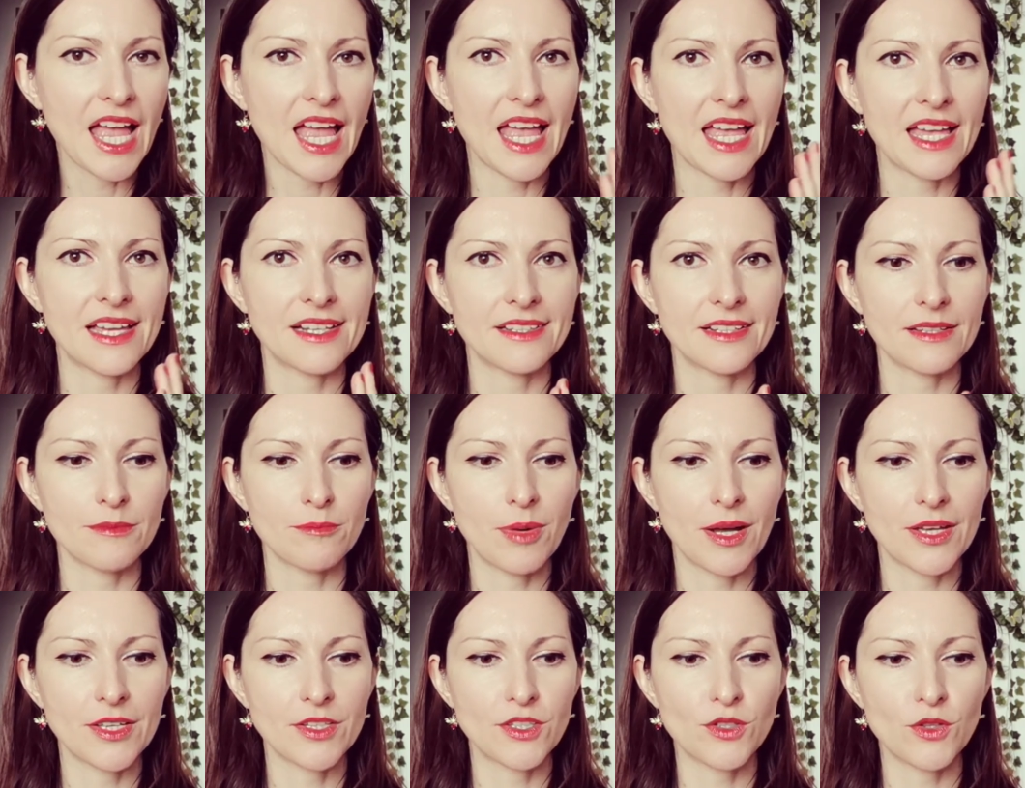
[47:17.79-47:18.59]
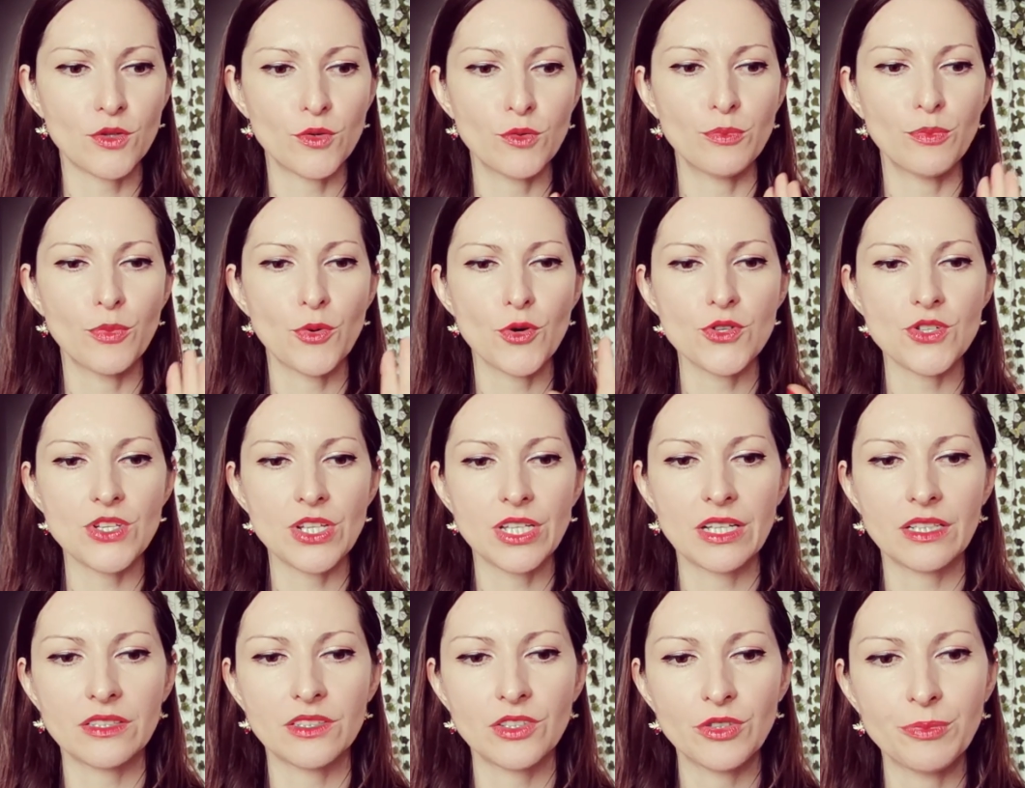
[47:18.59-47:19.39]
And by you
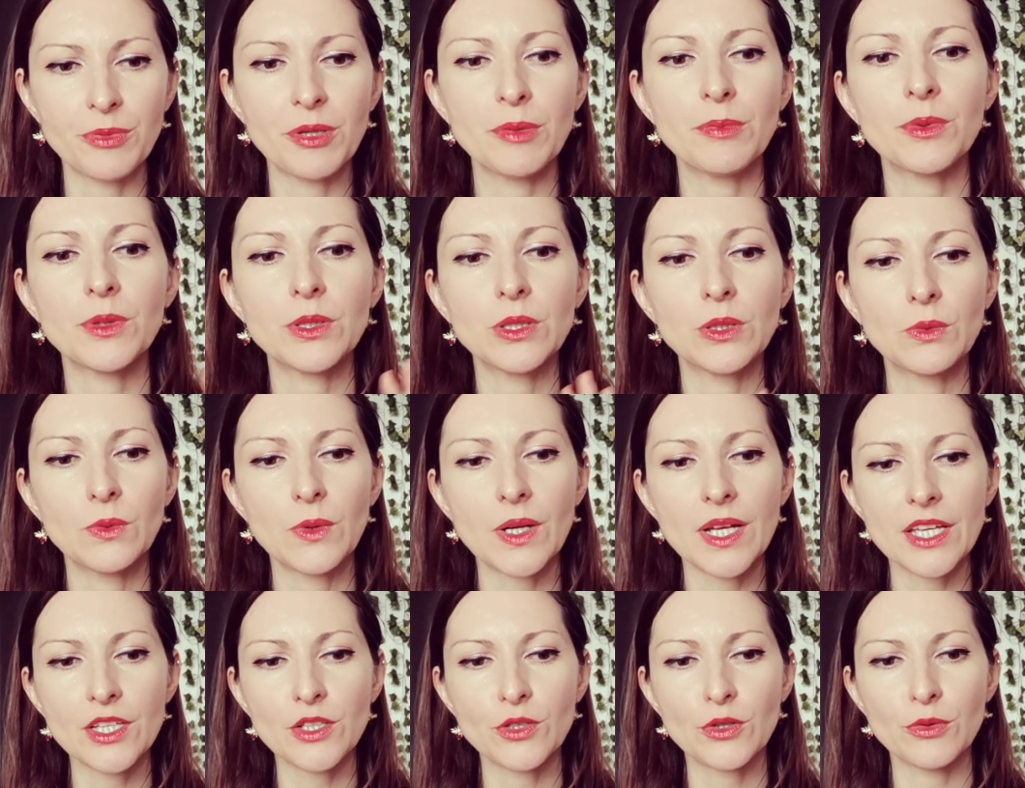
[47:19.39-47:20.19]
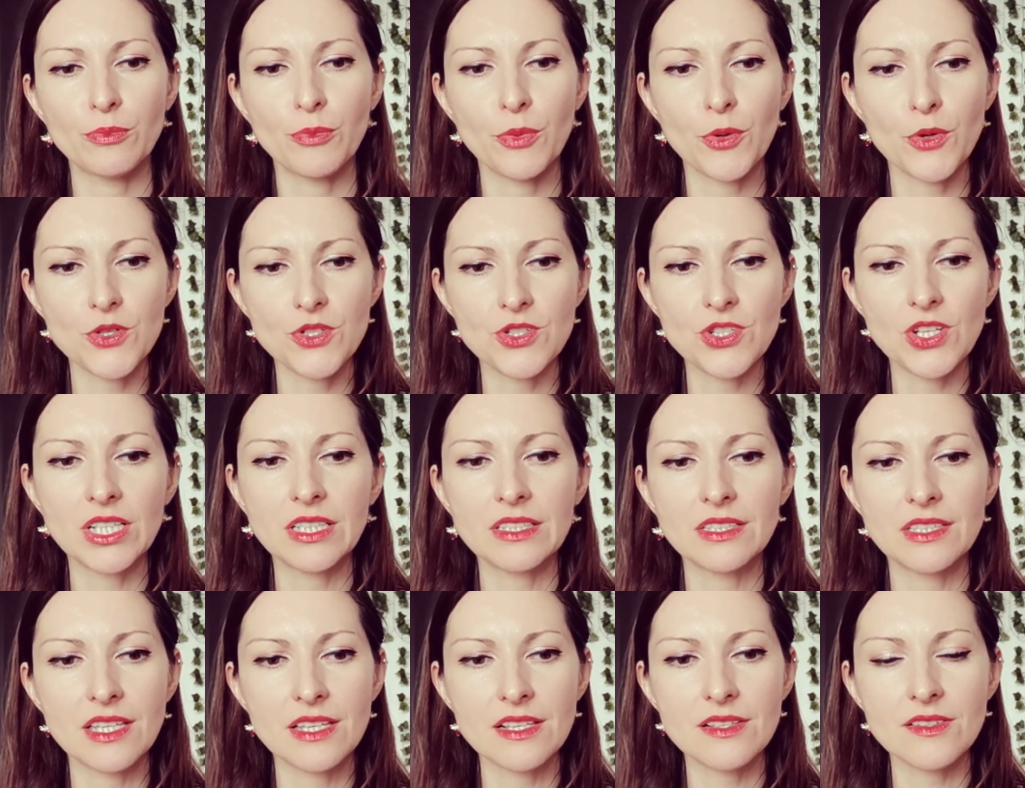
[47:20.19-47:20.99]
pushing other people away, you're
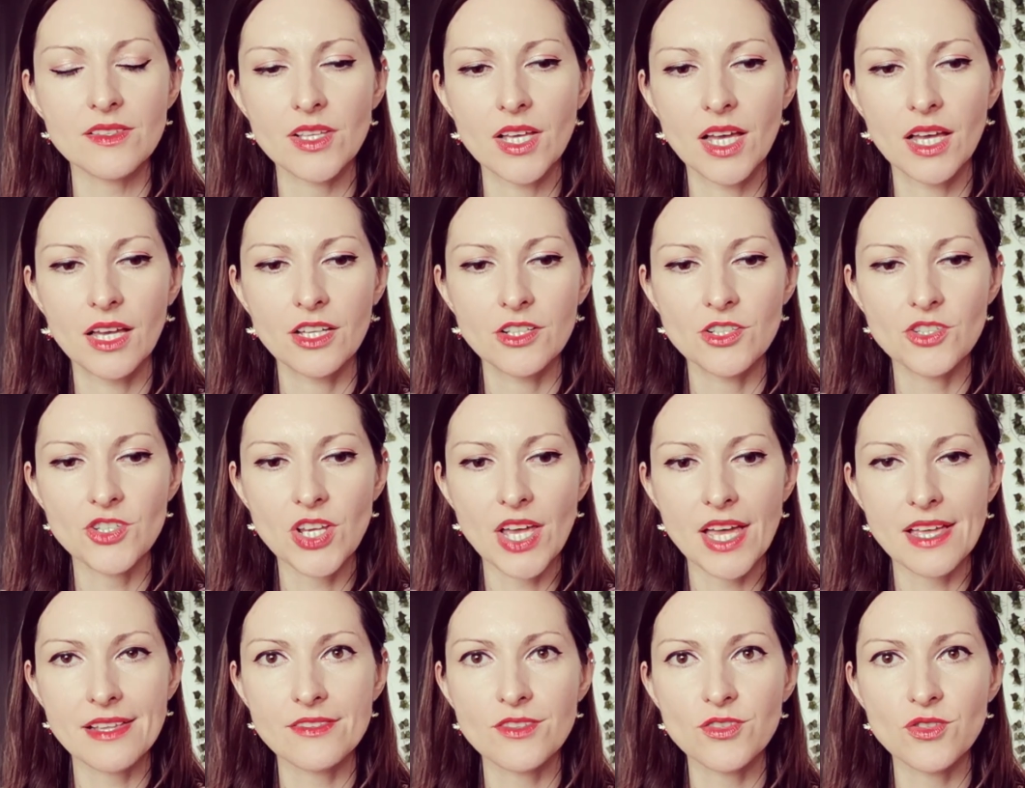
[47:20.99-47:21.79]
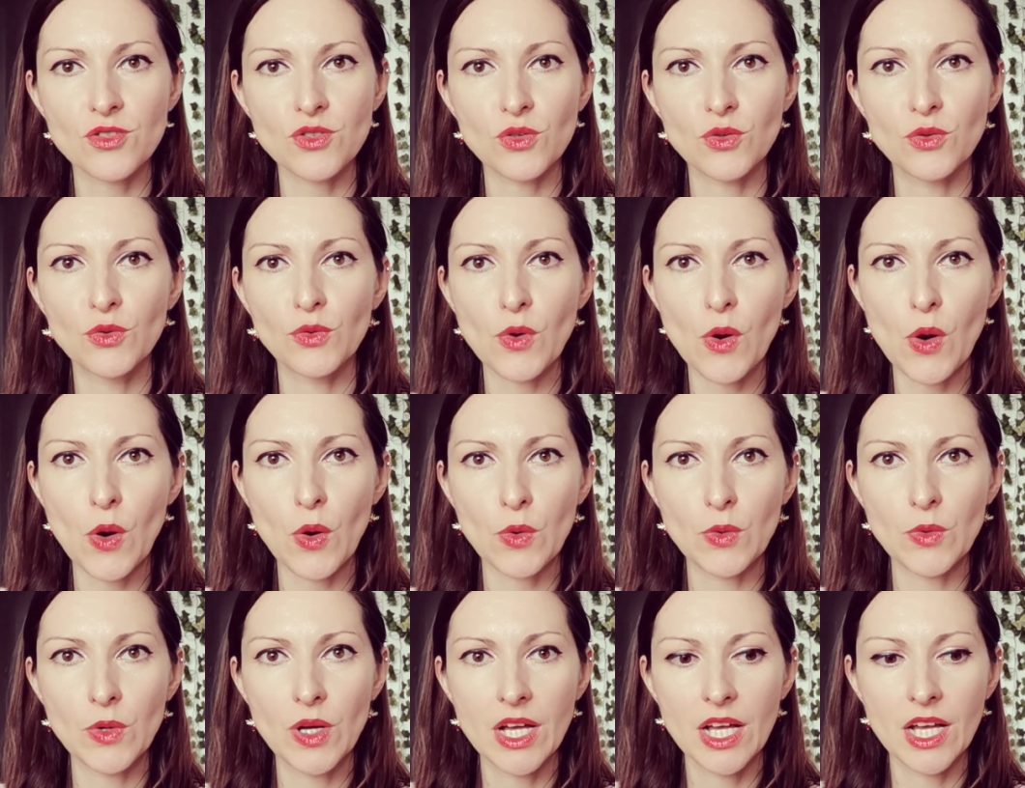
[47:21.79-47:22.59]
pushing this chance to
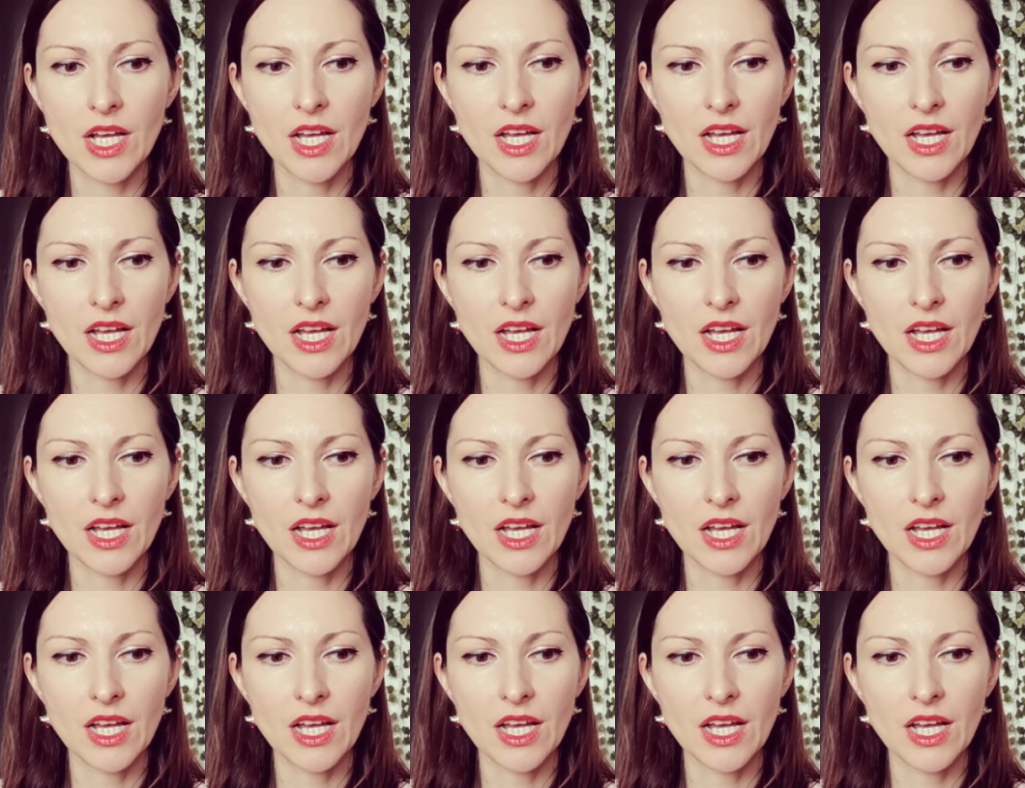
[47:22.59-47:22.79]
grow.